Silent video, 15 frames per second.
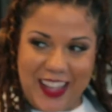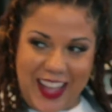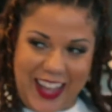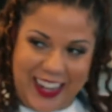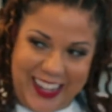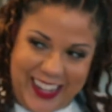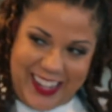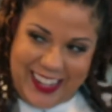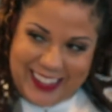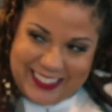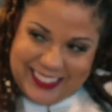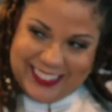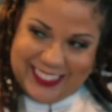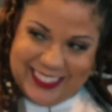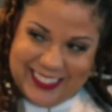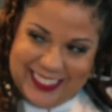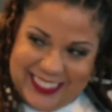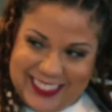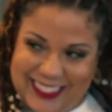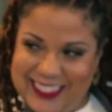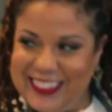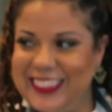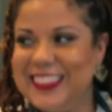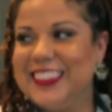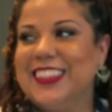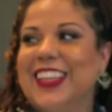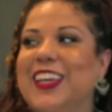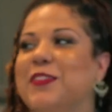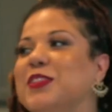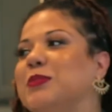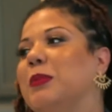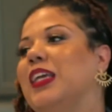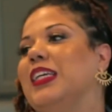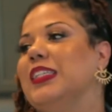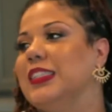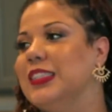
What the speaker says: I did. It was me.